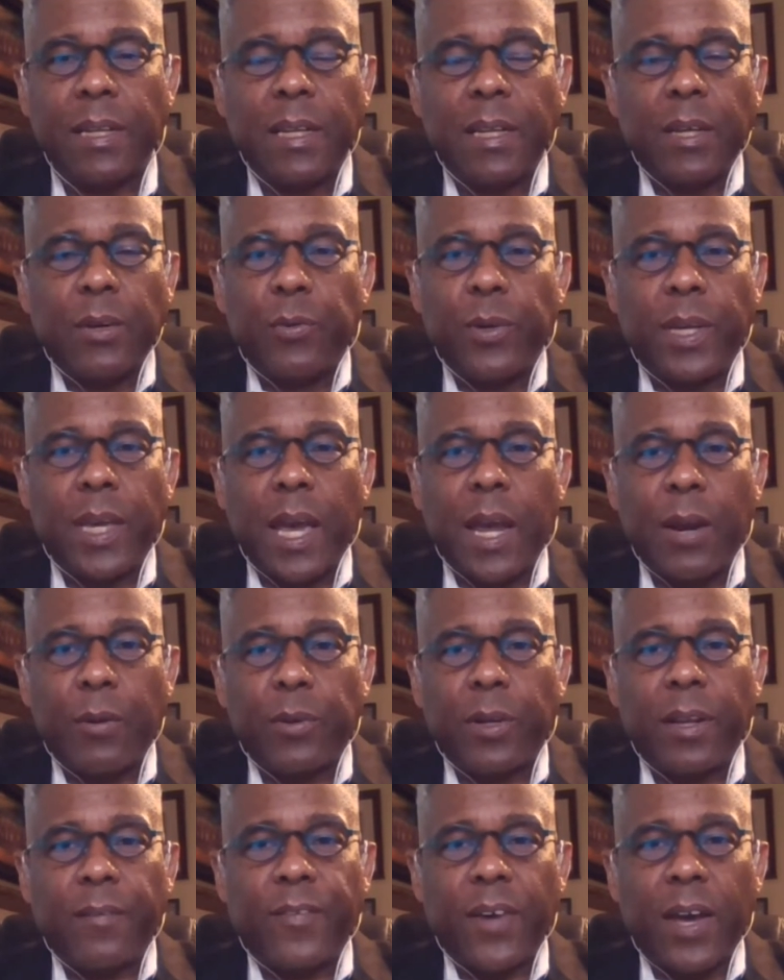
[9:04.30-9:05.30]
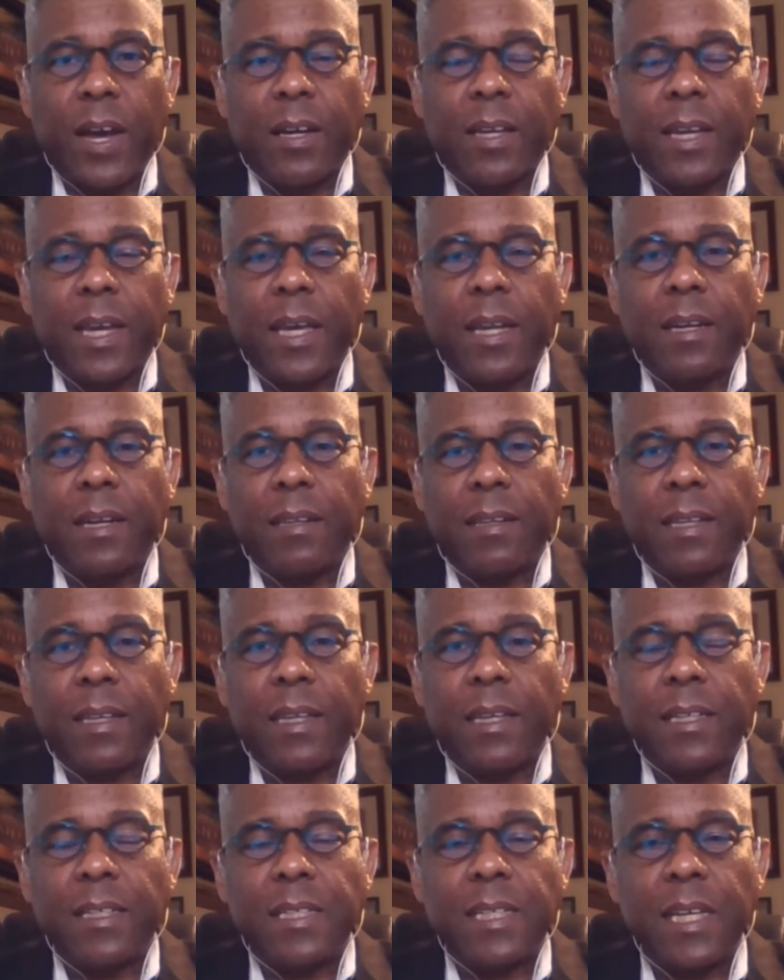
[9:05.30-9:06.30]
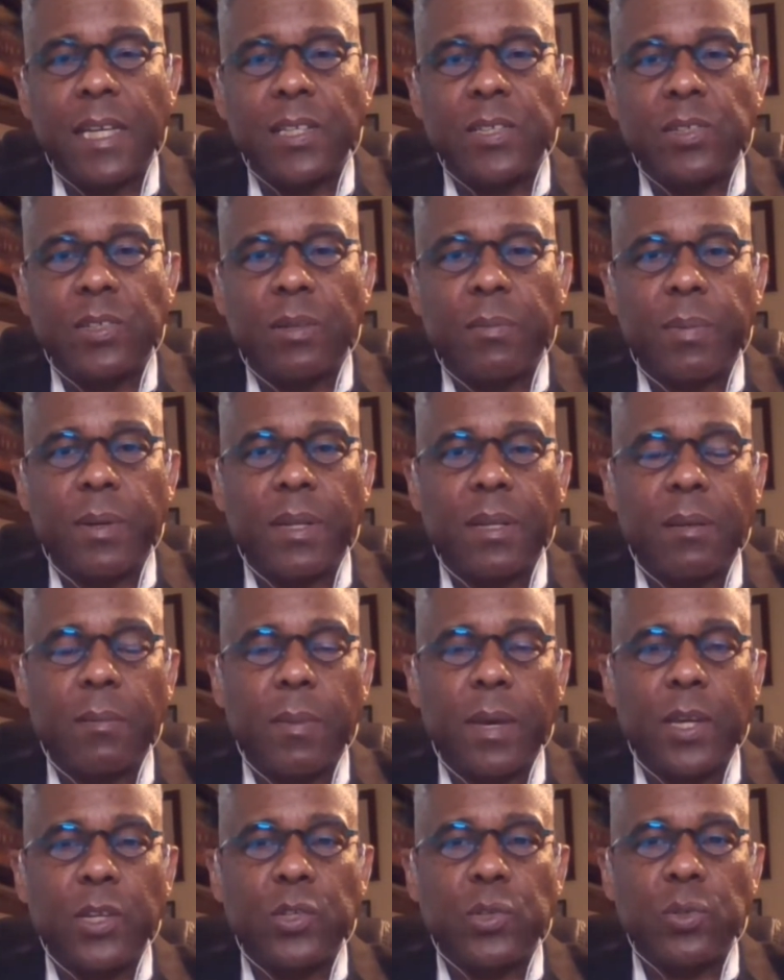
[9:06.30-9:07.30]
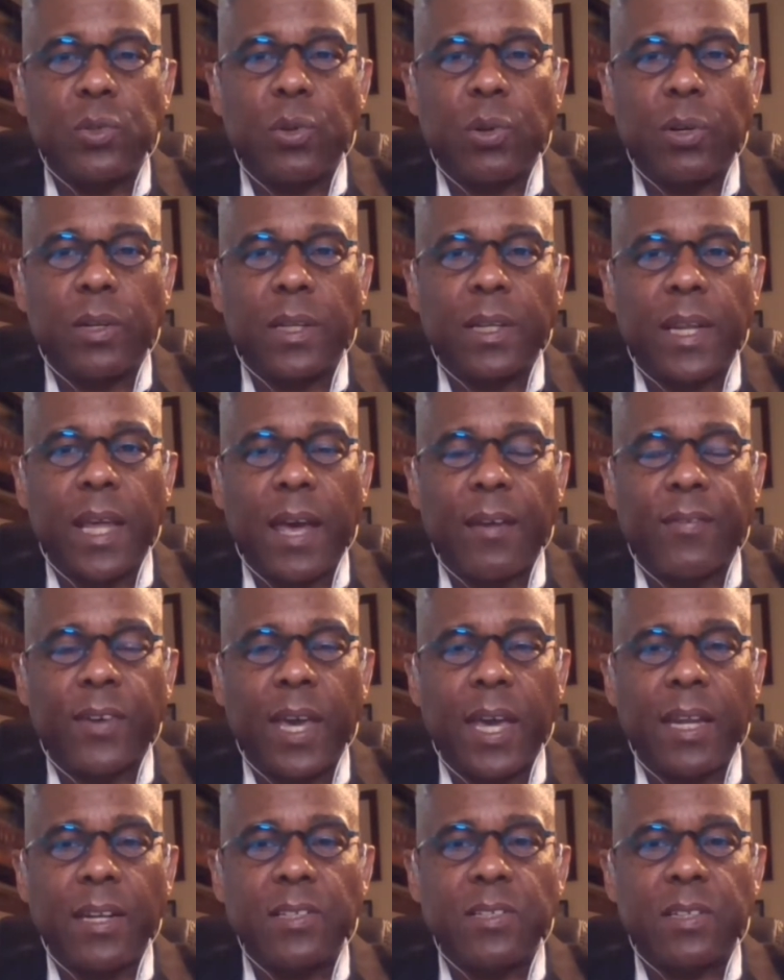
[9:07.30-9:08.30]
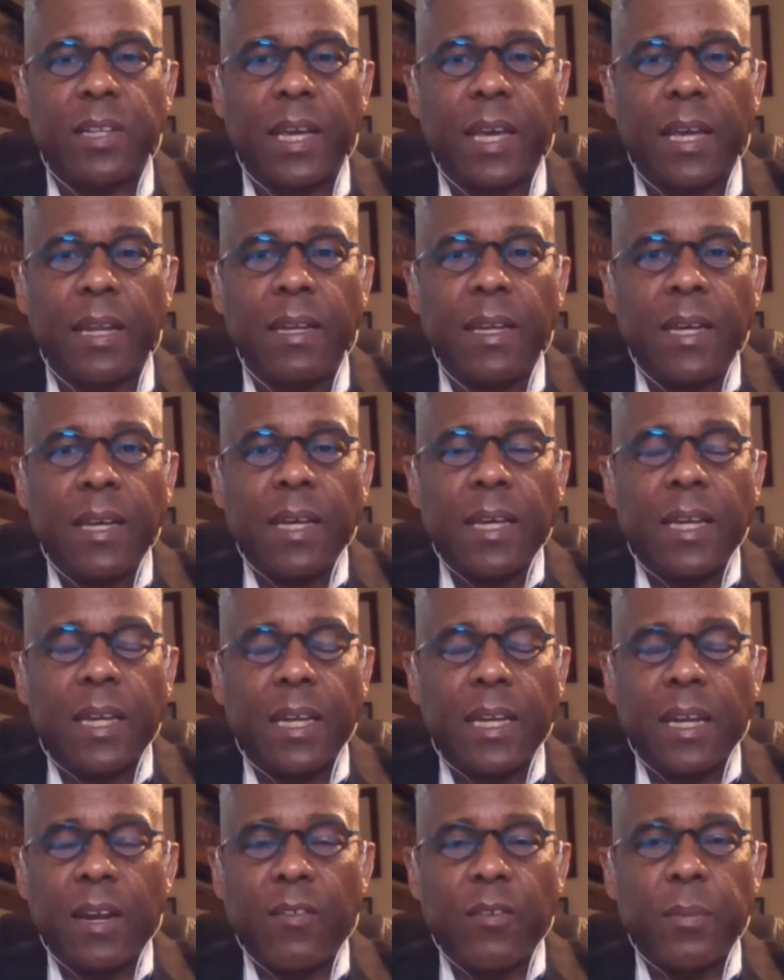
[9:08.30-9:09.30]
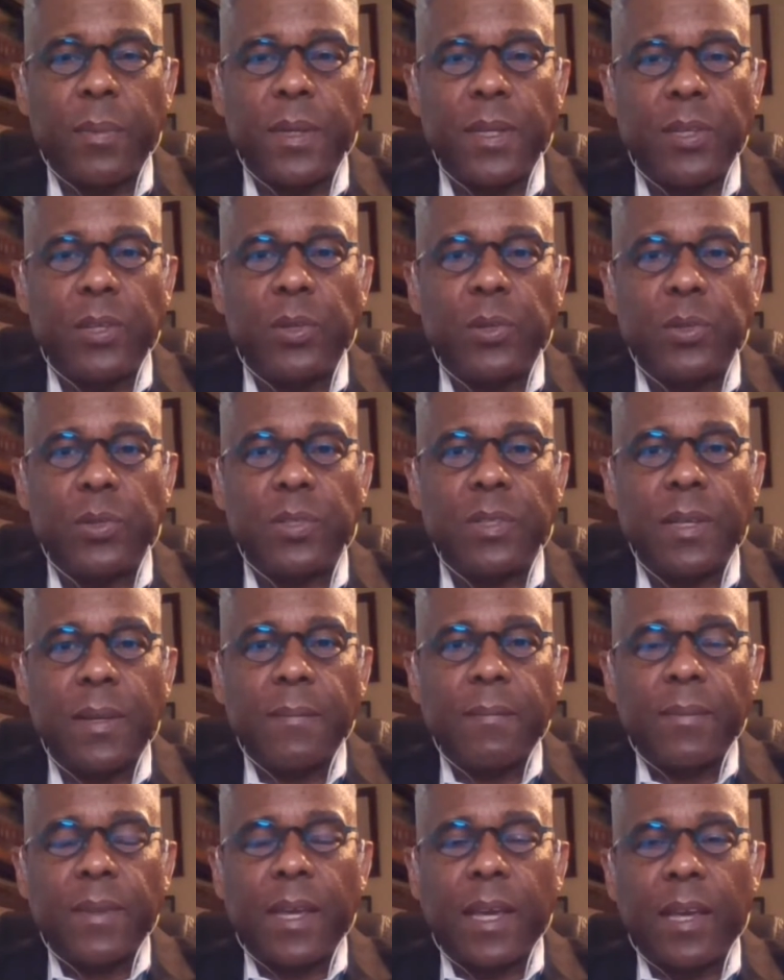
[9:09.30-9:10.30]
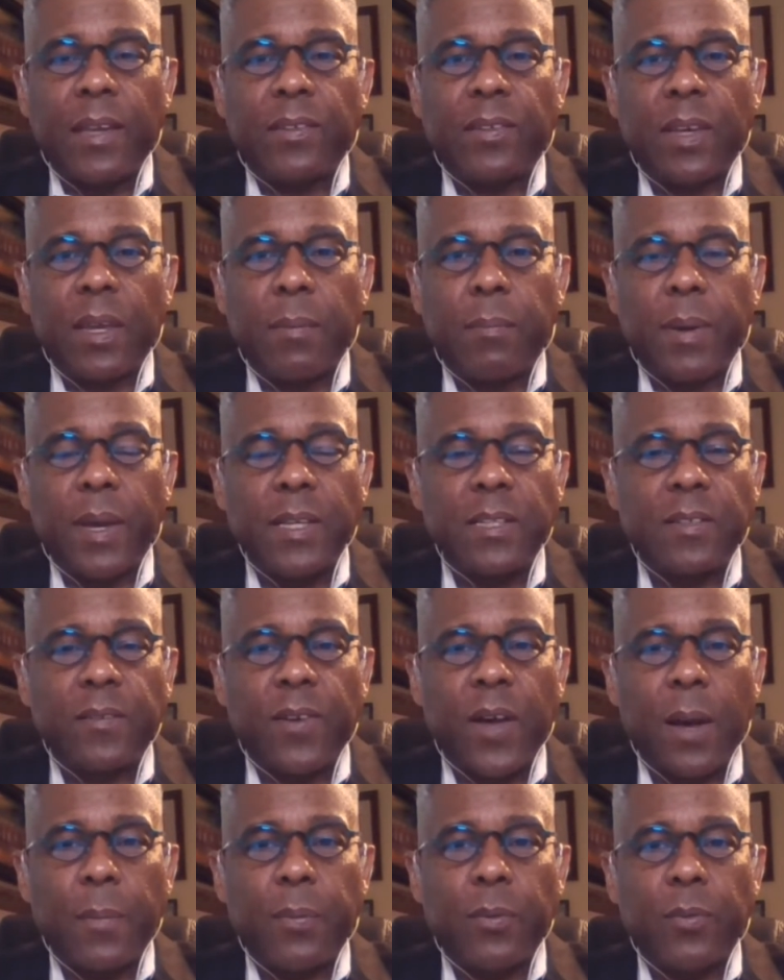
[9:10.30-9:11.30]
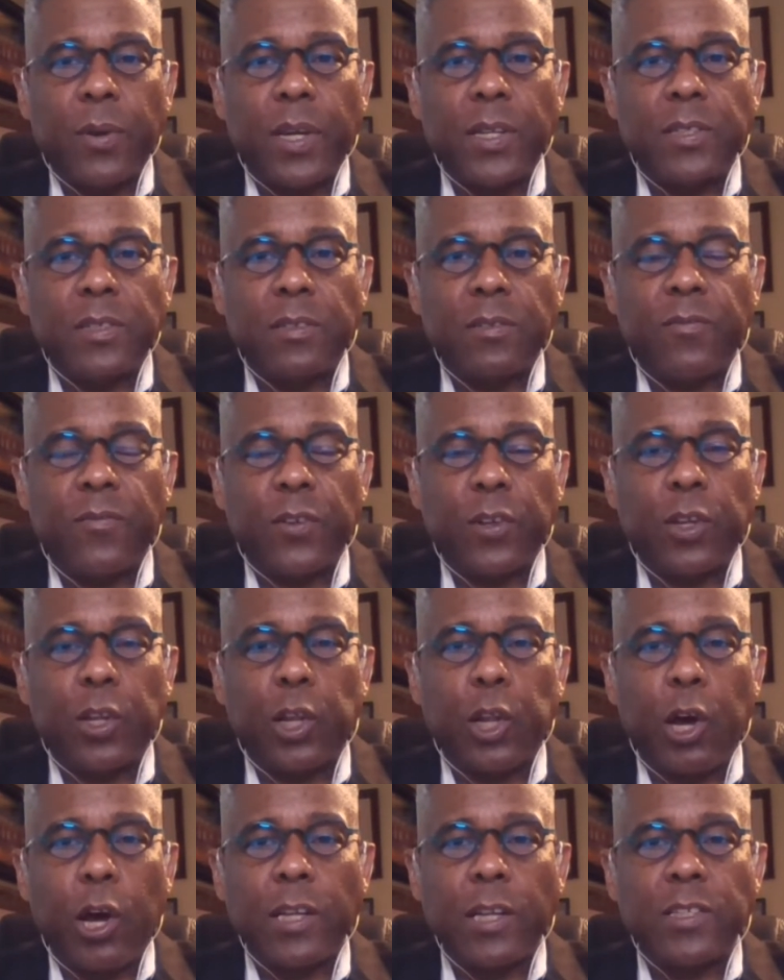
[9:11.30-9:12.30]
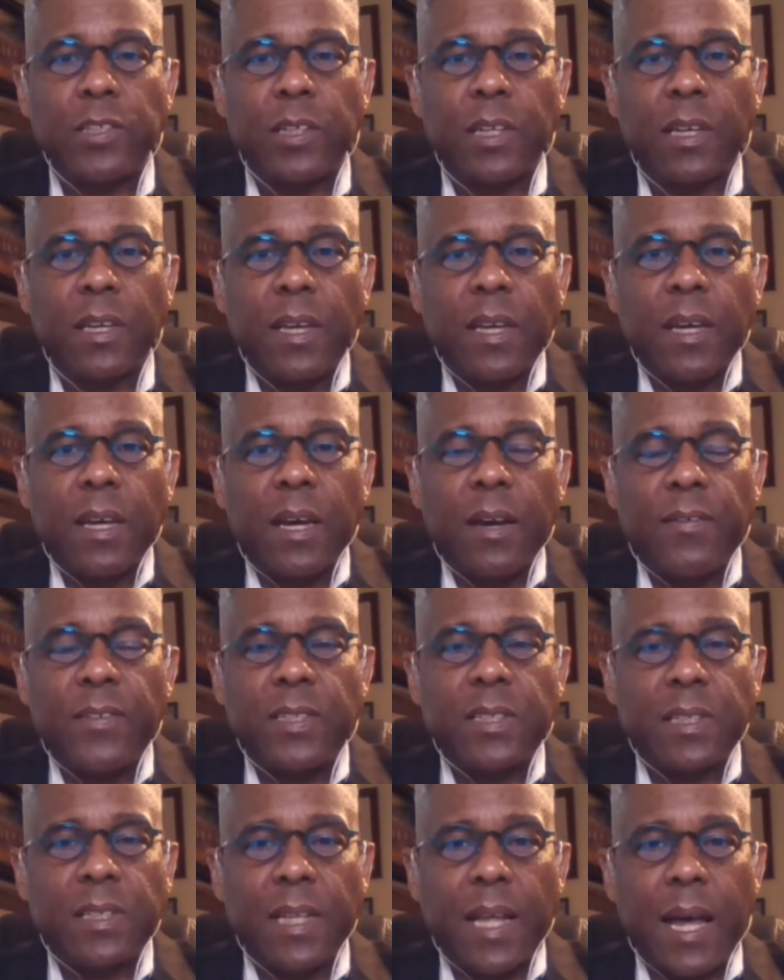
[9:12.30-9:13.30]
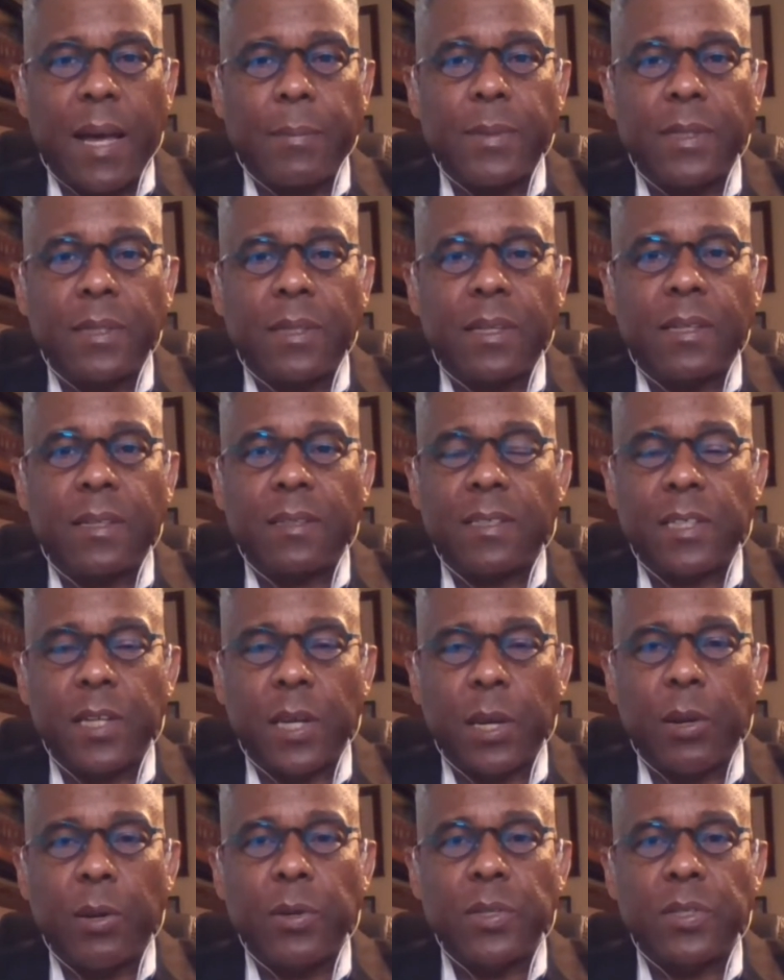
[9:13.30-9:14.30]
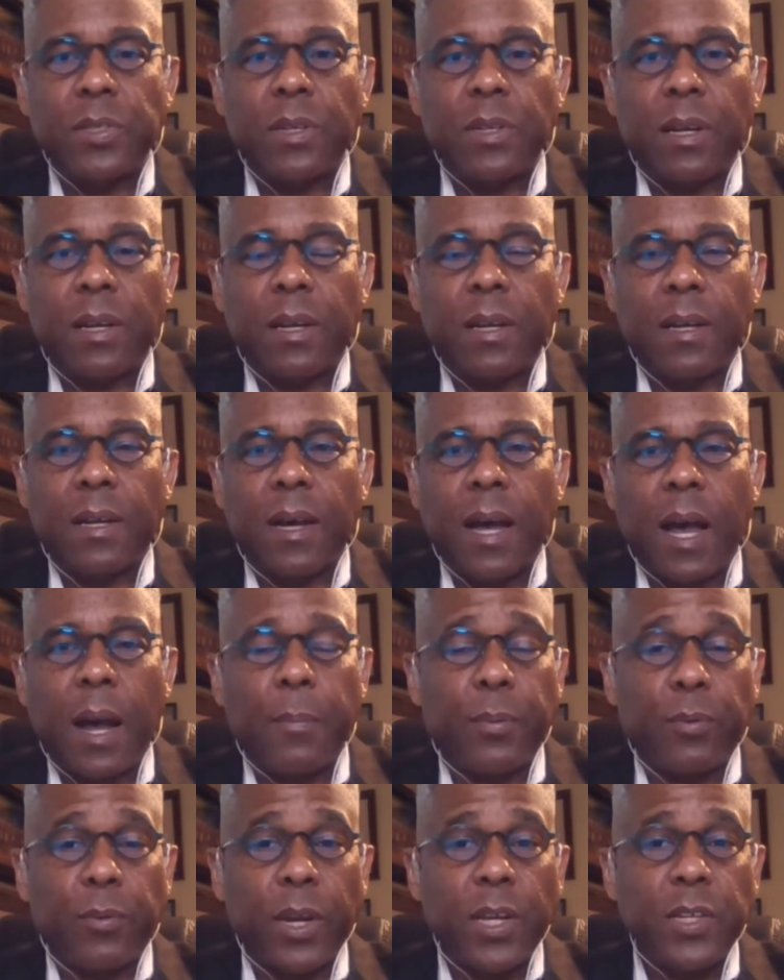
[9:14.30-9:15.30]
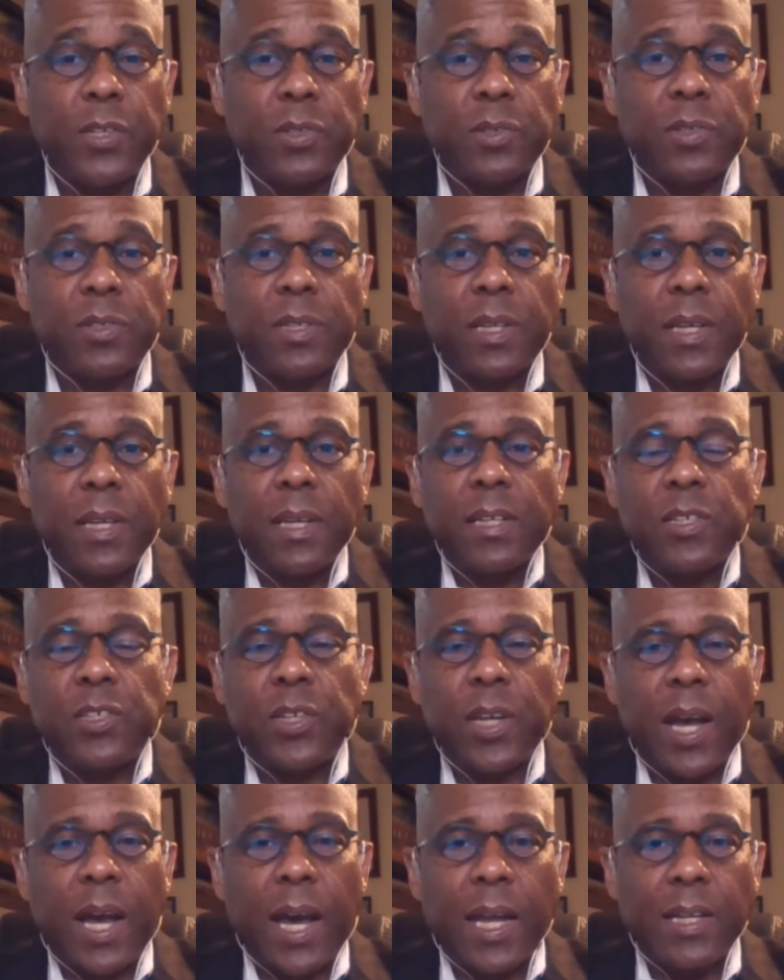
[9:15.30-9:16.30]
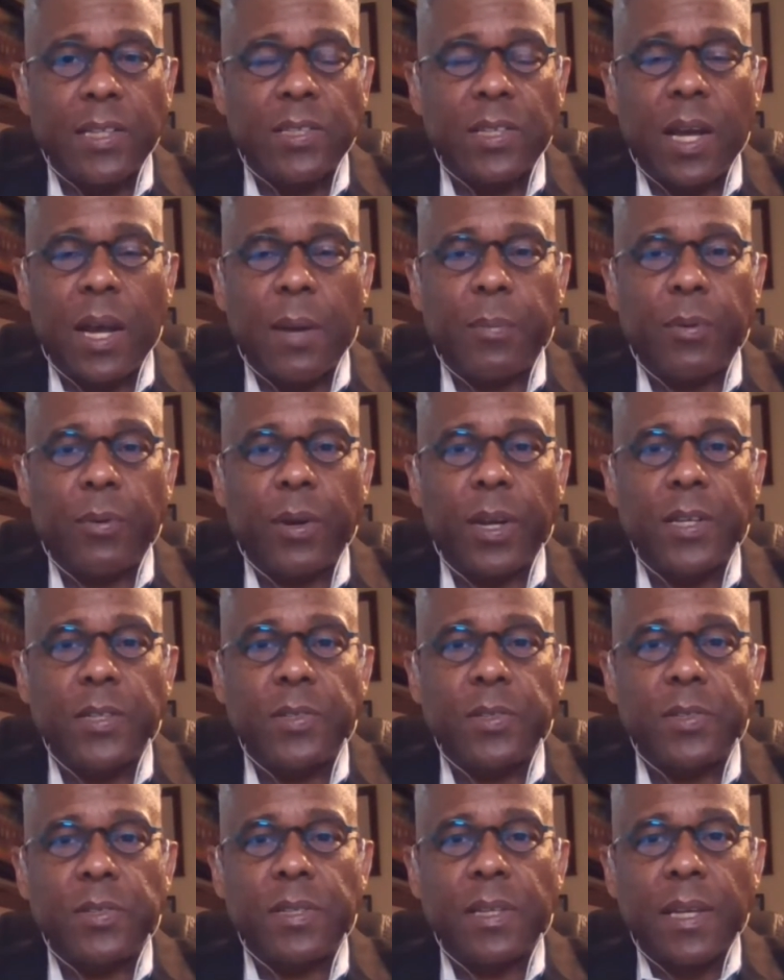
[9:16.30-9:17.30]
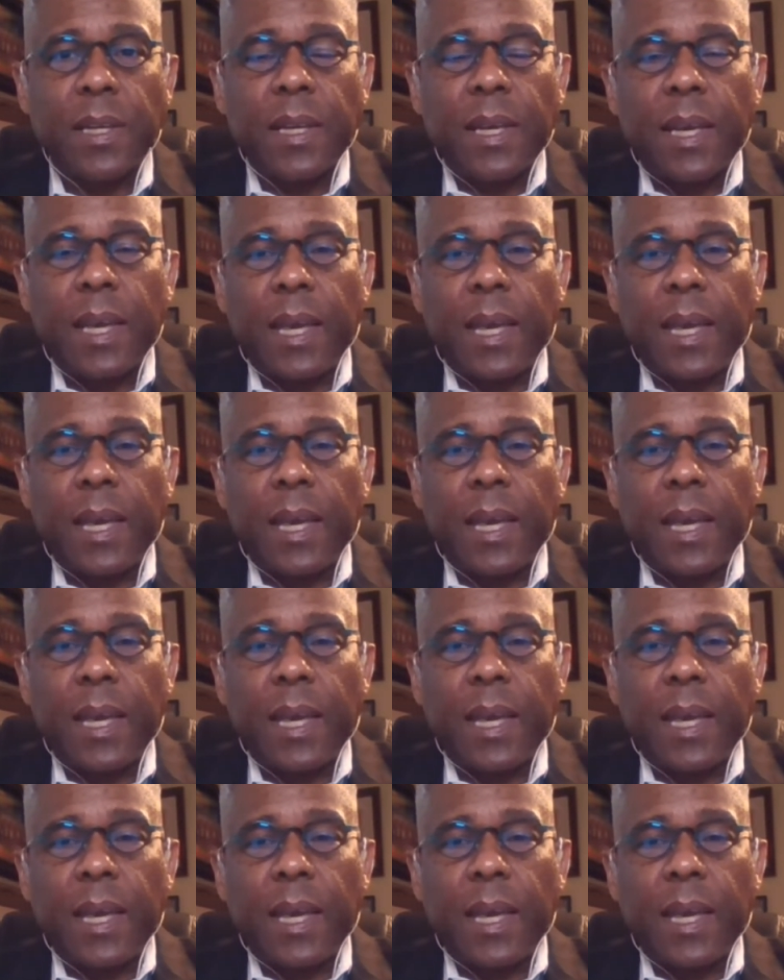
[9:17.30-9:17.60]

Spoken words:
and we got rid of Al-Qaeda. The intent should have been to make sure that Afghanistan can never be used as a base of operation for the launching of Islamic terrorist operations, jihadist operations.